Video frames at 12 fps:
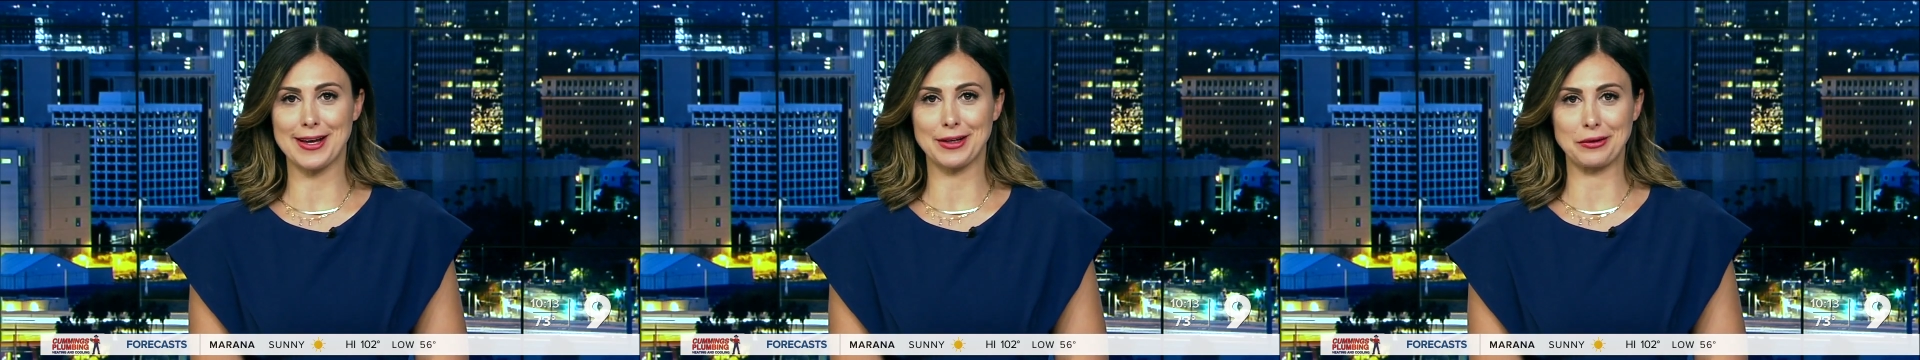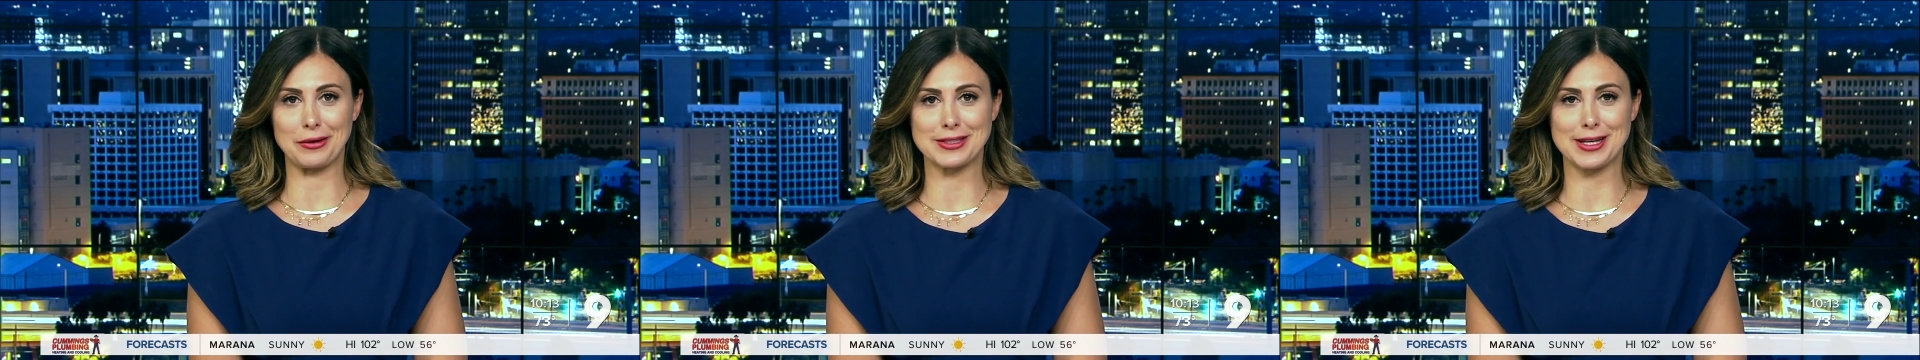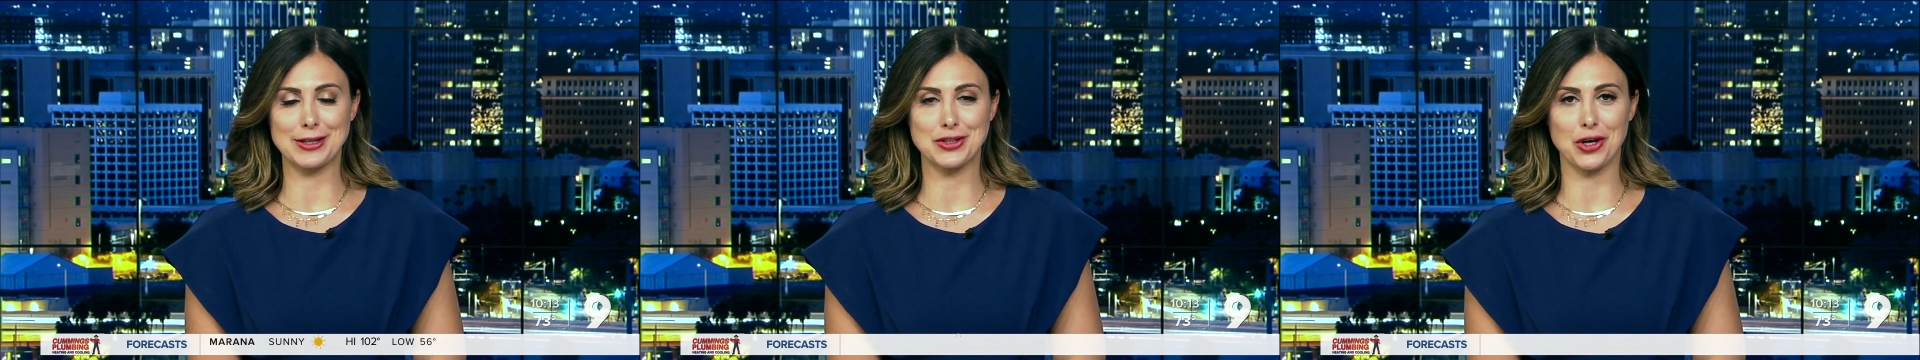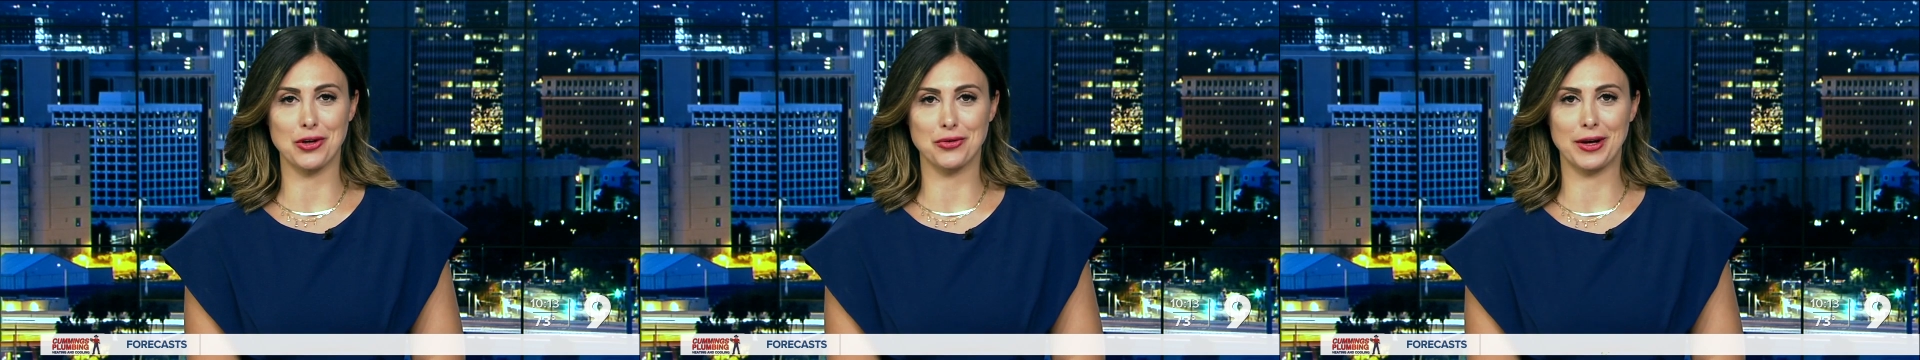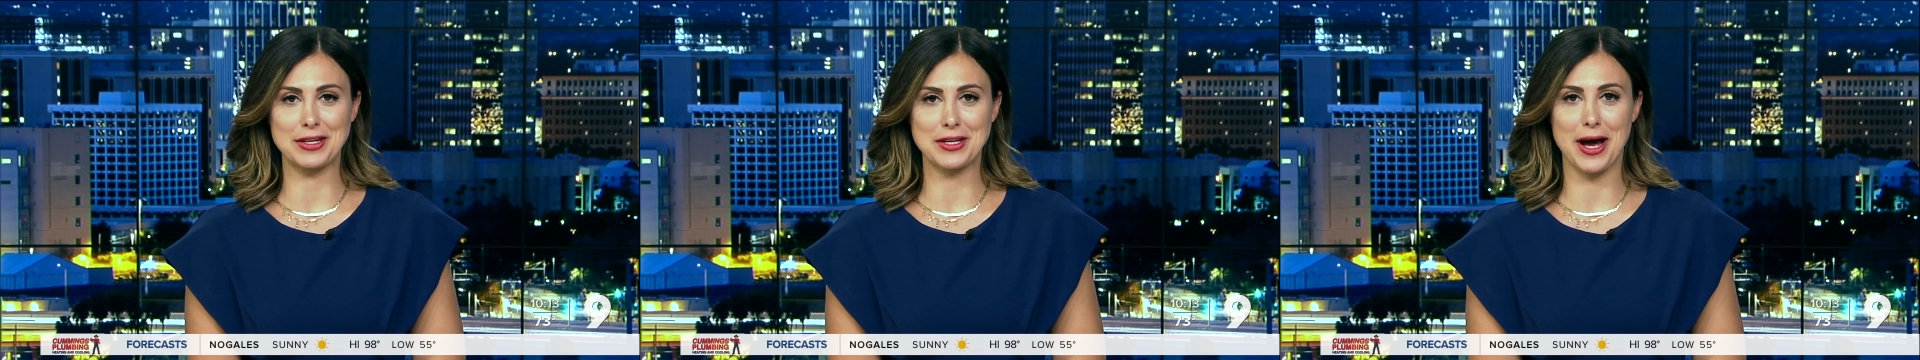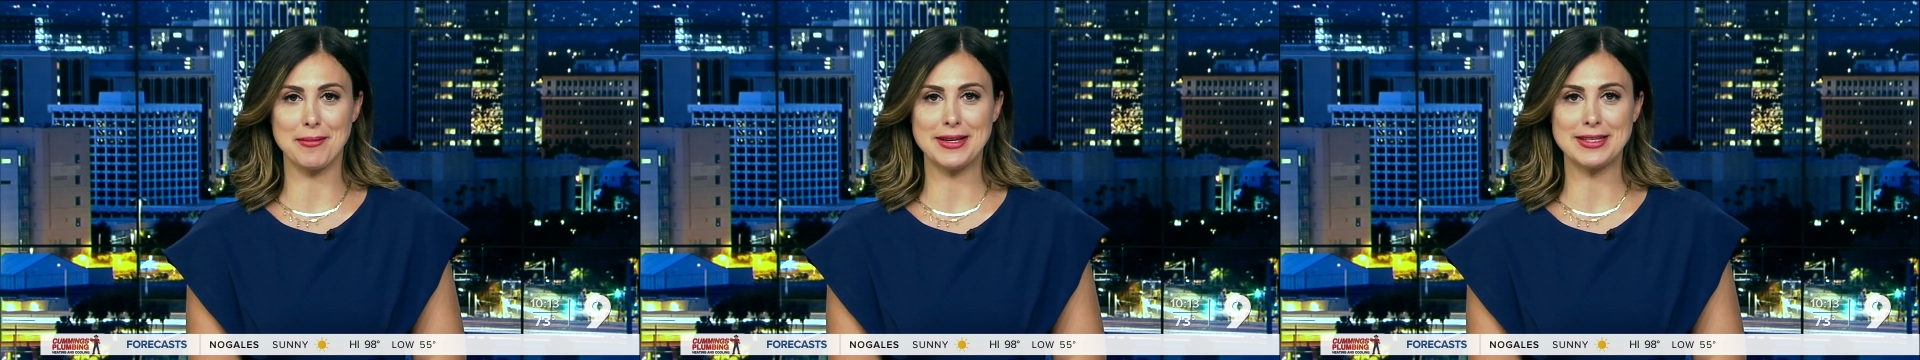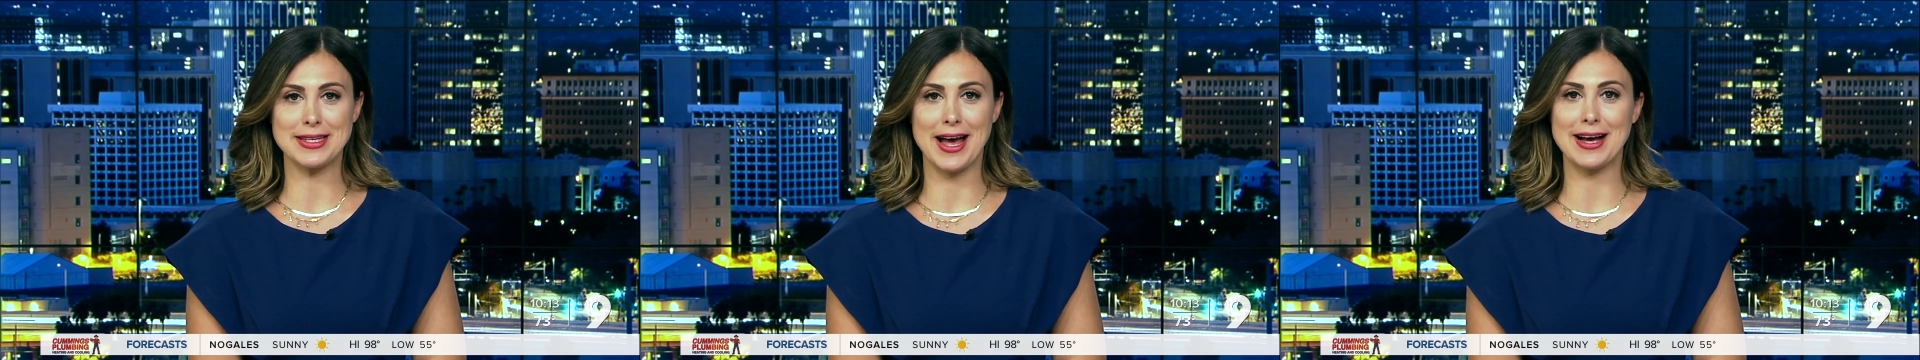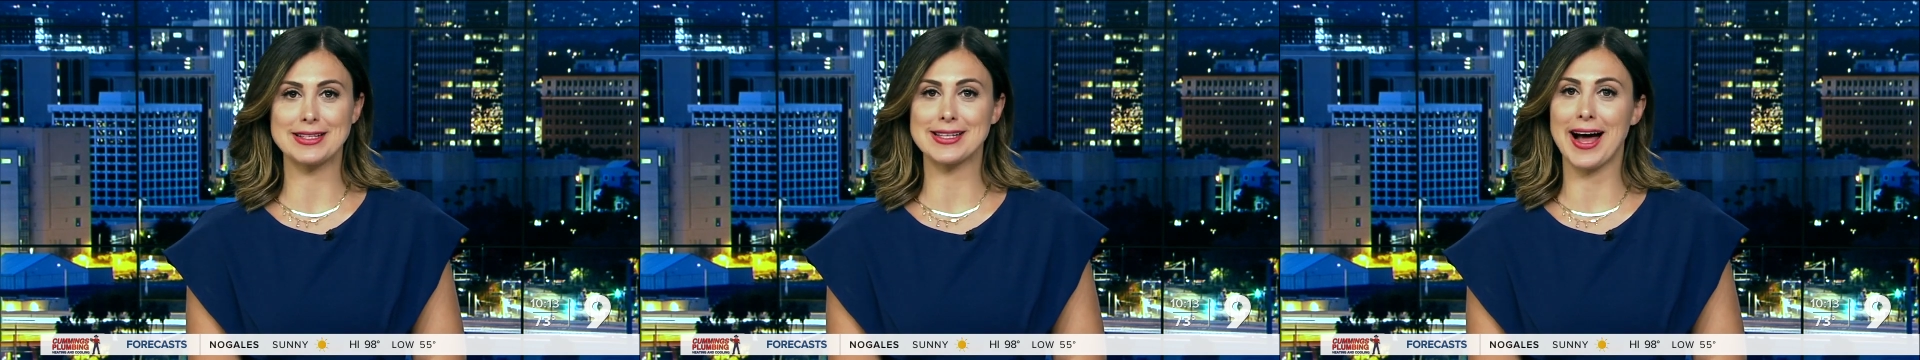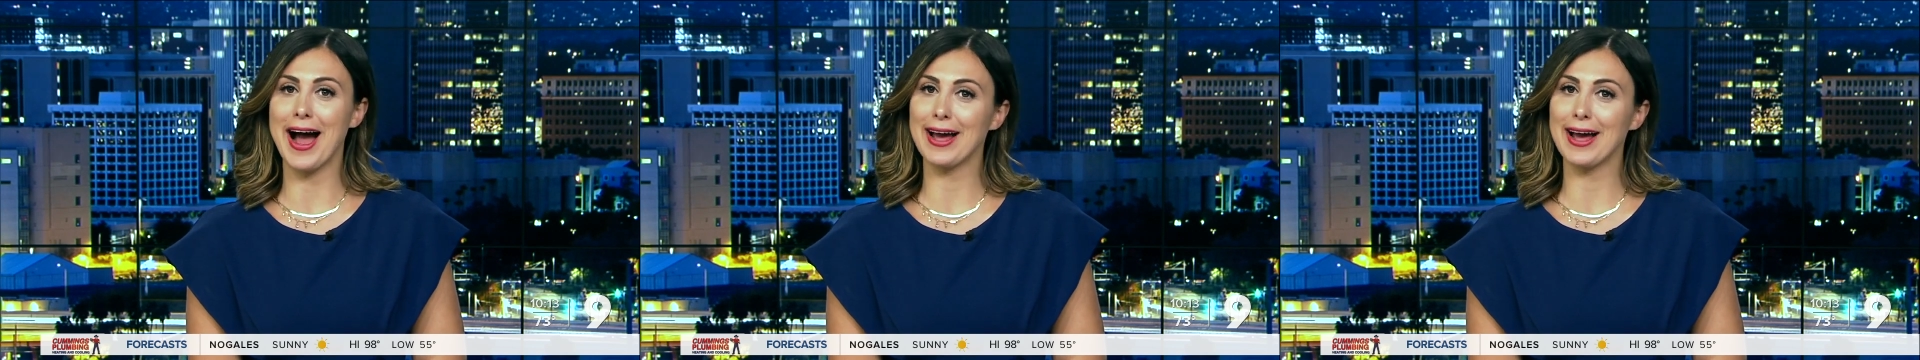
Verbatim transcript: Nine on your side, Chandrea Thomas has the